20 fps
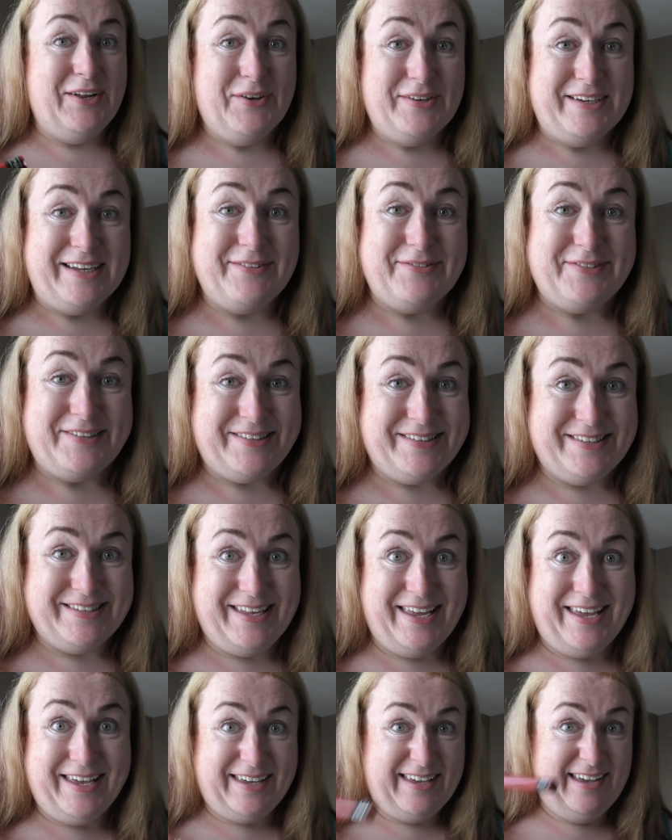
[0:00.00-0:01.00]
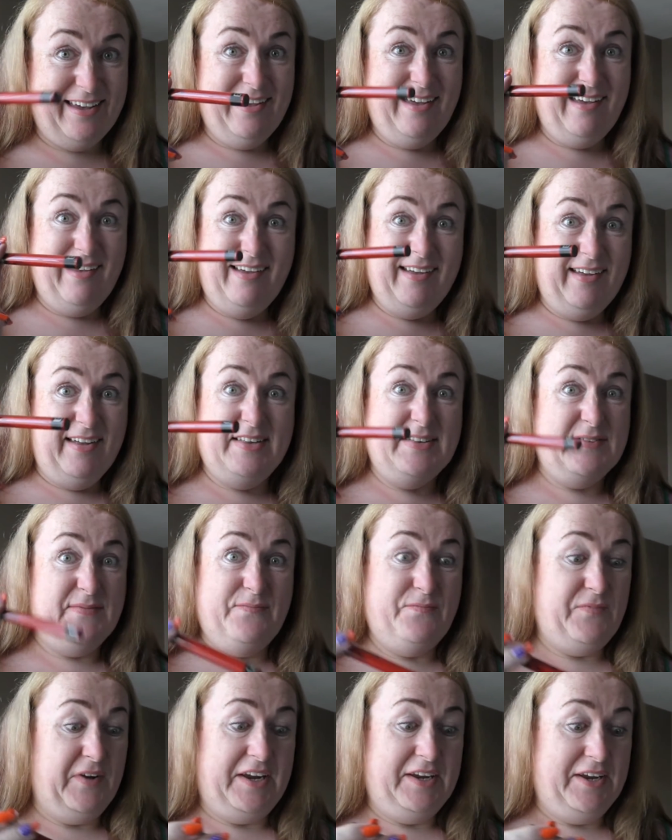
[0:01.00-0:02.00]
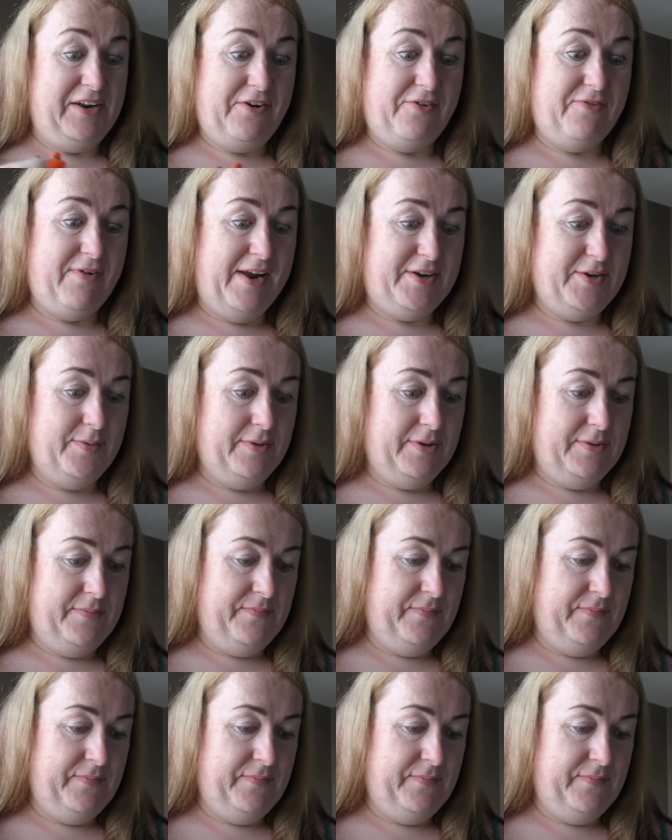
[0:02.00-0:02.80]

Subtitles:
on after the steak. It's freaking incredible.